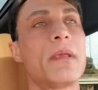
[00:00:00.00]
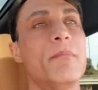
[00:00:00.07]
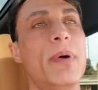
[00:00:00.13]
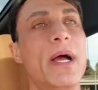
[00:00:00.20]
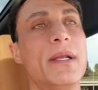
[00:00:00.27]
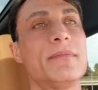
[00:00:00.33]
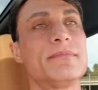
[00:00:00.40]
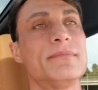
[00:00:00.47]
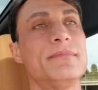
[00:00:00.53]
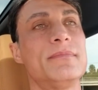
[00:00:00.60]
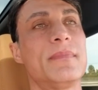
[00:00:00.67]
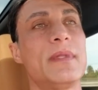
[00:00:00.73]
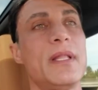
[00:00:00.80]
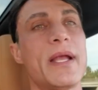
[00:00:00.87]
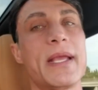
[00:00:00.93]
But
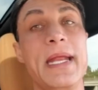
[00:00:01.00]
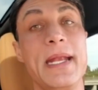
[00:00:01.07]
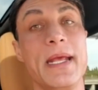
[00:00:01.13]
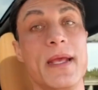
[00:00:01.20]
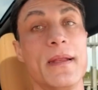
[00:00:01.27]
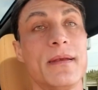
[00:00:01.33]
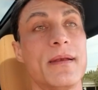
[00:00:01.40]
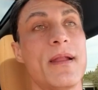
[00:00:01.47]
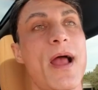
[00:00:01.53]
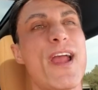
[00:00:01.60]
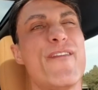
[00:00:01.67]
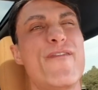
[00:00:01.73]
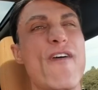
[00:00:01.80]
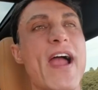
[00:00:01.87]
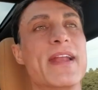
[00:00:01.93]
like an idiot, I
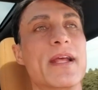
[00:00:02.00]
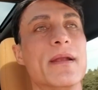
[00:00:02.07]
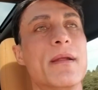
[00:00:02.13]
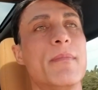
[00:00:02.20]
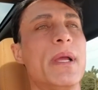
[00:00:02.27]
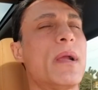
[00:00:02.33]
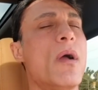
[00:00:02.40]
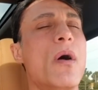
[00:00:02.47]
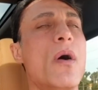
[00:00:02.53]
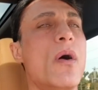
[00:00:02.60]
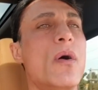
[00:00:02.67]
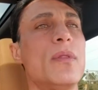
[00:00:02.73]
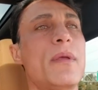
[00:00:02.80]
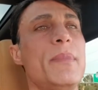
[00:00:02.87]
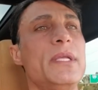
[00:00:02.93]
fight it. I'm like,
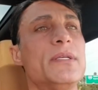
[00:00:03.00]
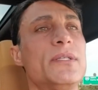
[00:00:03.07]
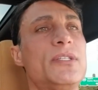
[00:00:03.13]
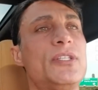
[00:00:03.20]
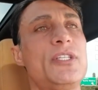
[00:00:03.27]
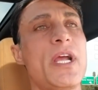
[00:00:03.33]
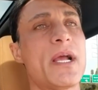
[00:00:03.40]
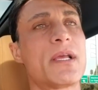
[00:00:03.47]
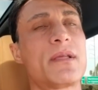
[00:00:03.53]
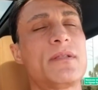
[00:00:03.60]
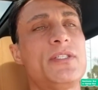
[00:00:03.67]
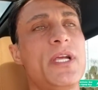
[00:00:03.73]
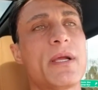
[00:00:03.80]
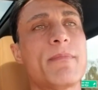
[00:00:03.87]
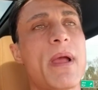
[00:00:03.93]
oh, let me just check,
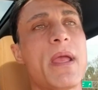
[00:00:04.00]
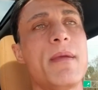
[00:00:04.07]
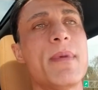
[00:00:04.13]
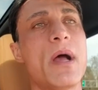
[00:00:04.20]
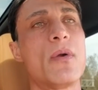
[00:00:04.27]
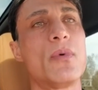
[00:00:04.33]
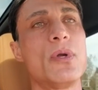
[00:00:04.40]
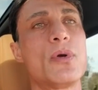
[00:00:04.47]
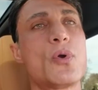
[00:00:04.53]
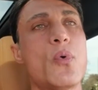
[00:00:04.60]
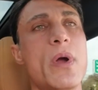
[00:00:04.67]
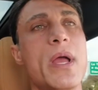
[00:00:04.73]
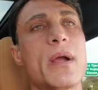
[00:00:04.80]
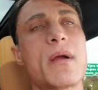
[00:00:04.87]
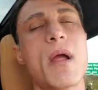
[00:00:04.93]
check my email real
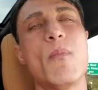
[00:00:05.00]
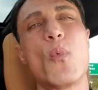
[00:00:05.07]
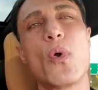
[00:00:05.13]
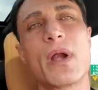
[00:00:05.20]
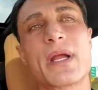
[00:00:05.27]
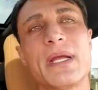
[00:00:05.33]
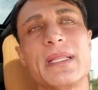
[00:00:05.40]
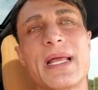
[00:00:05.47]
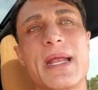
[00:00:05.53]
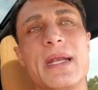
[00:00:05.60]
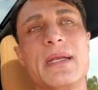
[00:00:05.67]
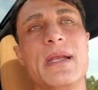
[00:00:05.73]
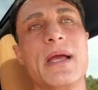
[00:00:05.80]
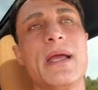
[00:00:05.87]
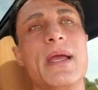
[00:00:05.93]
quick. I'm working late
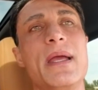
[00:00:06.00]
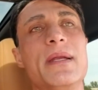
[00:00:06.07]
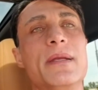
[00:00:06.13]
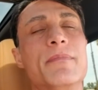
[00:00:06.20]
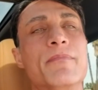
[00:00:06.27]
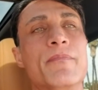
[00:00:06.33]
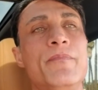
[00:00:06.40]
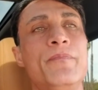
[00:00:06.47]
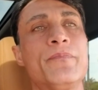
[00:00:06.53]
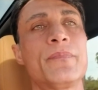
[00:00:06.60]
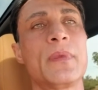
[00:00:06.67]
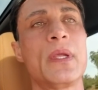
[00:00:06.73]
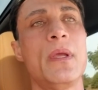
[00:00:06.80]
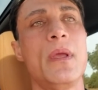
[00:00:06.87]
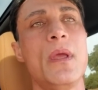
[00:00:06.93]
at night and
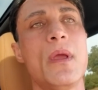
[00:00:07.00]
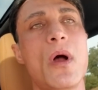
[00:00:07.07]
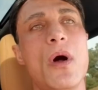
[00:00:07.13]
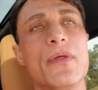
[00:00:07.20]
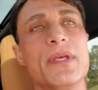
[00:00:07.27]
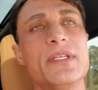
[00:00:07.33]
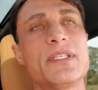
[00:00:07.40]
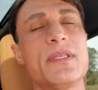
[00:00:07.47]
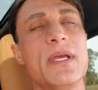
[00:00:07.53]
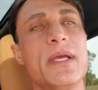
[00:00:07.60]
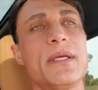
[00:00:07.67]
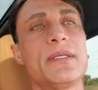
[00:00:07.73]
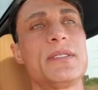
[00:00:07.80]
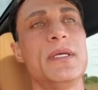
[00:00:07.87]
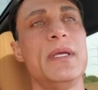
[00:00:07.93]
all these
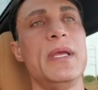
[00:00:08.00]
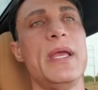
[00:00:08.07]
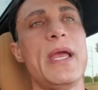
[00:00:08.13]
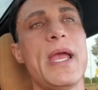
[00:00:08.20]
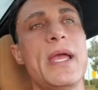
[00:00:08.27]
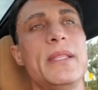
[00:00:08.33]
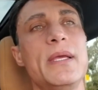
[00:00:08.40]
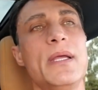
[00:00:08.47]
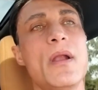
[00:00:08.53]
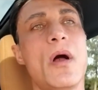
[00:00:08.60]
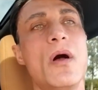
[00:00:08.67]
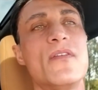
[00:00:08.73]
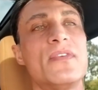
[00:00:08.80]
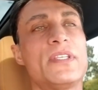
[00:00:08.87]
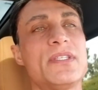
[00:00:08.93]
things, and then
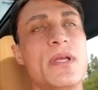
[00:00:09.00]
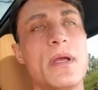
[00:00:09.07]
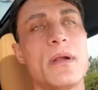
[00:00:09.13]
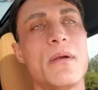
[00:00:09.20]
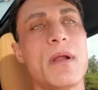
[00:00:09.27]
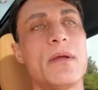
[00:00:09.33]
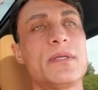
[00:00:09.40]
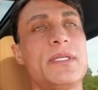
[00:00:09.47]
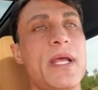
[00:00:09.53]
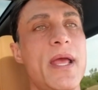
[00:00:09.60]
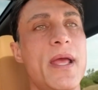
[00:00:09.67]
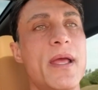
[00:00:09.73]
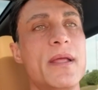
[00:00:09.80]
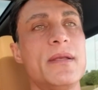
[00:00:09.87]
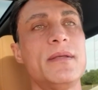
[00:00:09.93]
all of a sudden around
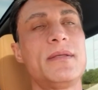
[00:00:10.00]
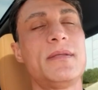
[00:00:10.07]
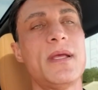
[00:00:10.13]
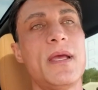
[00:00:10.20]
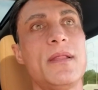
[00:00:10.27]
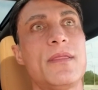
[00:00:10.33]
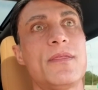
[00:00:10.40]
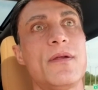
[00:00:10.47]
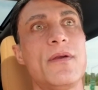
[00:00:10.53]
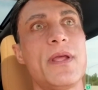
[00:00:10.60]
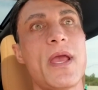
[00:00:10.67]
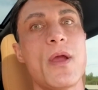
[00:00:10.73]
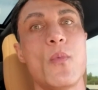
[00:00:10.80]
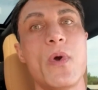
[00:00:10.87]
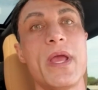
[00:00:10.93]
ten, ten
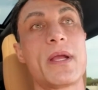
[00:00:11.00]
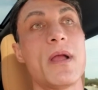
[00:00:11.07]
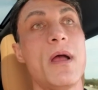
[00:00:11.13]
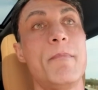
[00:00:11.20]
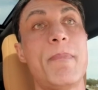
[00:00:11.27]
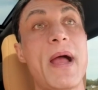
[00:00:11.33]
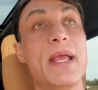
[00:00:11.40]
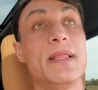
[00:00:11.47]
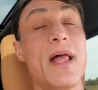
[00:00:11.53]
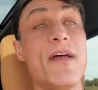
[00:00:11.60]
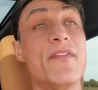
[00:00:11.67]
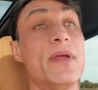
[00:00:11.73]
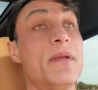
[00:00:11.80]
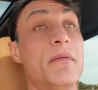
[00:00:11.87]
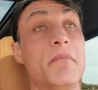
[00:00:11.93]
thirty, I wake up. By
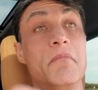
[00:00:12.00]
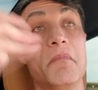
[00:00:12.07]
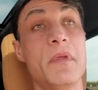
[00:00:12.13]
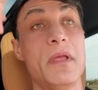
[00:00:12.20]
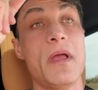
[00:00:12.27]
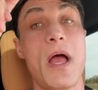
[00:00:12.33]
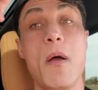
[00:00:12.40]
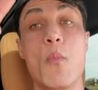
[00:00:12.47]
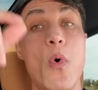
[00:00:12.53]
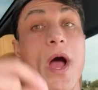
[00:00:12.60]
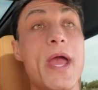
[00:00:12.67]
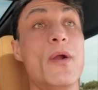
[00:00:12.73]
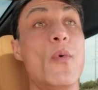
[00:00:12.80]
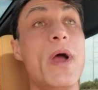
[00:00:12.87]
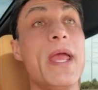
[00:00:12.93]
eleven, I'm
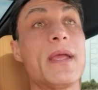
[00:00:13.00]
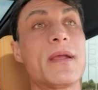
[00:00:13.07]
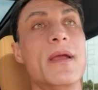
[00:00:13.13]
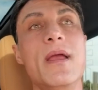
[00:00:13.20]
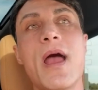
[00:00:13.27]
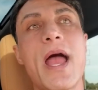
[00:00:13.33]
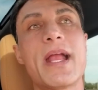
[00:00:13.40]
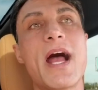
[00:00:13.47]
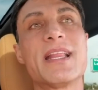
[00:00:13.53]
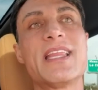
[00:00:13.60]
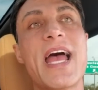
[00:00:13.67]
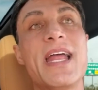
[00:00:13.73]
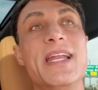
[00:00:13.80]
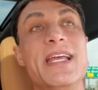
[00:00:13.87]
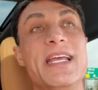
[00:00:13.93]
wide awake. I got
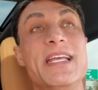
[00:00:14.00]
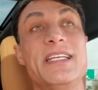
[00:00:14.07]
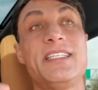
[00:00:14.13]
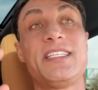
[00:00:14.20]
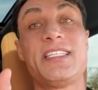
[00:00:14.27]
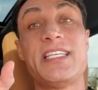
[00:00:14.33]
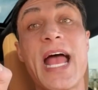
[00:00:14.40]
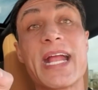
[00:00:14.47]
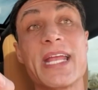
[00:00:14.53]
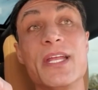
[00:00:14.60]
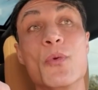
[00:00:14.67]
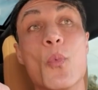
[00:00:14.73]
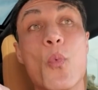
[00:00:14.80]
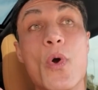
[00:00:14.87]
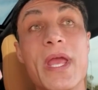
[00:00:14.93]
that
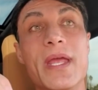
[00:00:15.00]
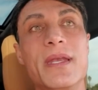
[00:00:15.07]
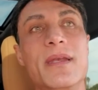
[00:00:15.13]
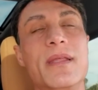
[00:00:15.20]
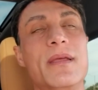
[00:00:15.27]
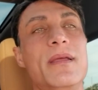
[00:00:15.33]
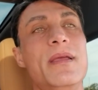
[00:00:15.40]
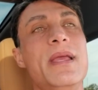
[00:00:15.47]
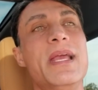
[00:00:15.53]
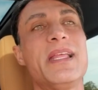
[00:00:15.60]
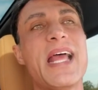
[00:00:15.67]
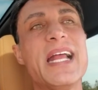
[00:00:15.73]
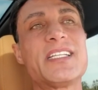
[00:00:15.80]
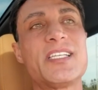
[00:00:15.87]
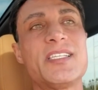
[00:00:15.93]
second wind.
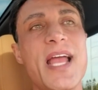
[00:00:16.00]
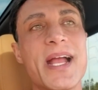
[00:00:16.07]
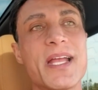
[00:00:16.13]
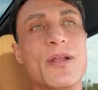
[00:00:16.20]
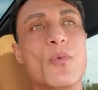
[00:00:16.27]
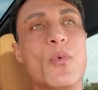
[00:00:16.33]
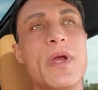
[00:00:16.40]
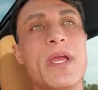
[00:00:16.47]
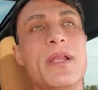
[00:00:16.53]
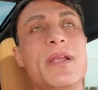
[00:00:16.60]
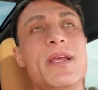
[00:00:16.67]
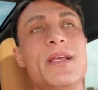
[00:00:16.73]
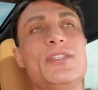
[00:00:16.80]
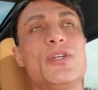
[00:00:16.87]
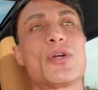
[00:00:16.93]
That second
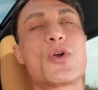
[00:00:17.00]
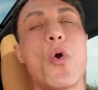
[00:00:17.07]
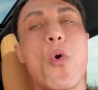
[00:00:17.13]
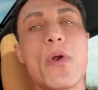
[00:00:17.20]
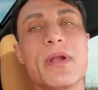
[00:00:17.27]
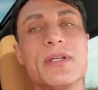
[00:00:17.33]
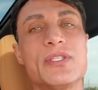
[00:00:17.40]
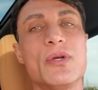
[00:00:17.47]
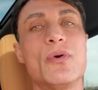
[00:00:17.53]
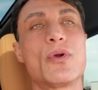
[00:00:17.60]
wind is your cortisol